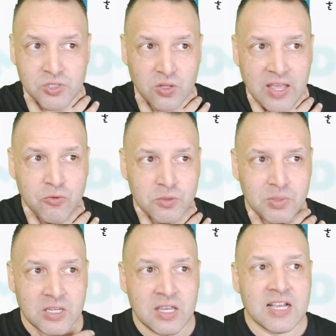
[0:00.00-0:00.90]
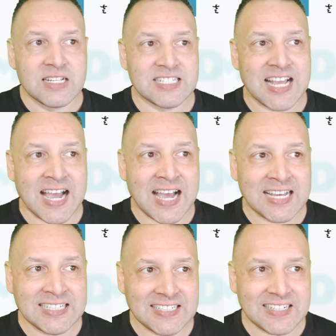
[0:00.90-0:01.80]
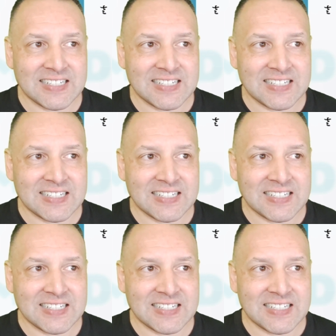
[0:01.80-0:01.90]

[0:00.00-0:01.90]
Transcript: So that would be zai,